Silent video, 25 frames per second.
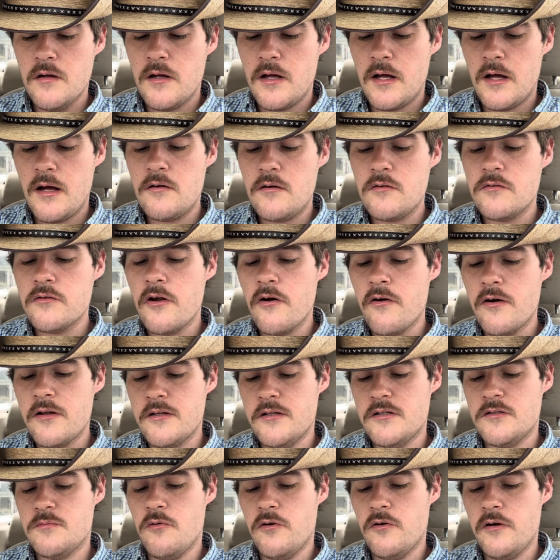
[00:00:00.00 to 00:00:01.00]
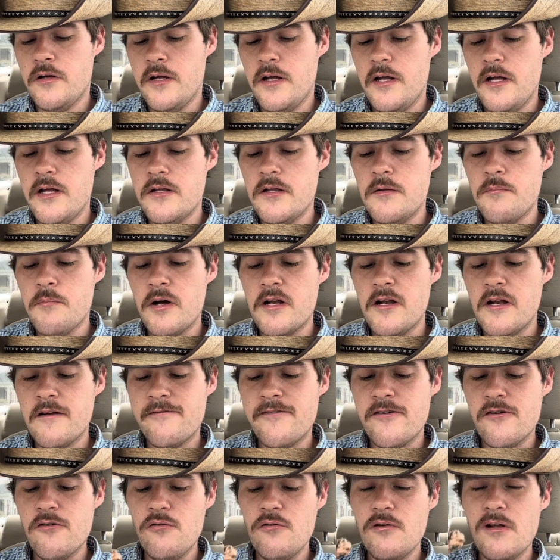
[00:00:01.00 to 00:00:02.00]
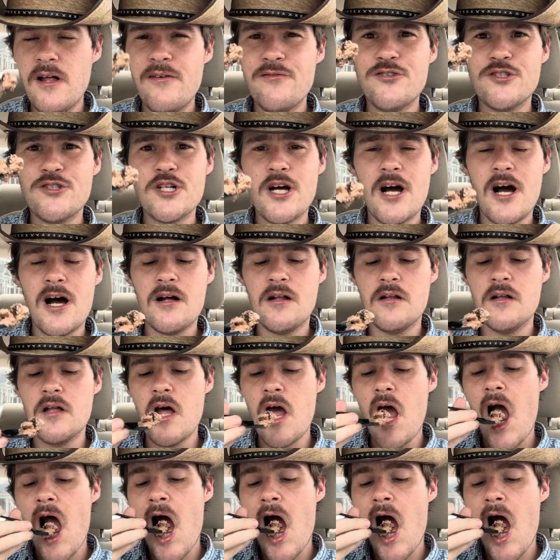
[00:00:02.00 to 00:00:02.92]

I don't know at this point. But if you love chocolate,